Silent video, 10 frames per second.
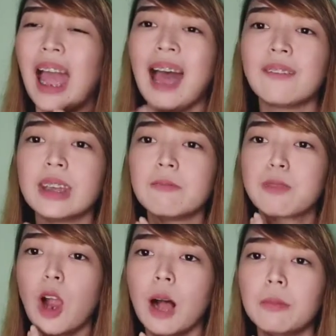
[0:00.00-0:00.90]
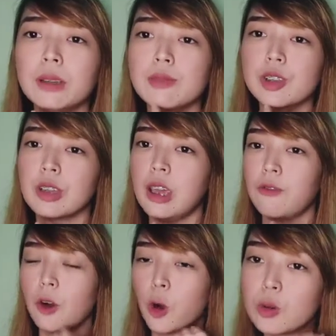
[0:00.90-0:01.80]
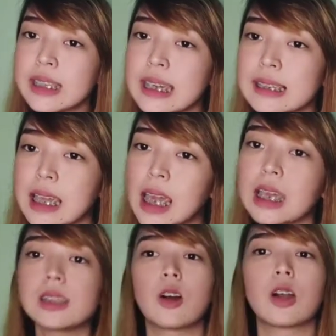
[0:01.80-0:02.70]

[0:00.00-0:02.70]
having problems looking for OCCs,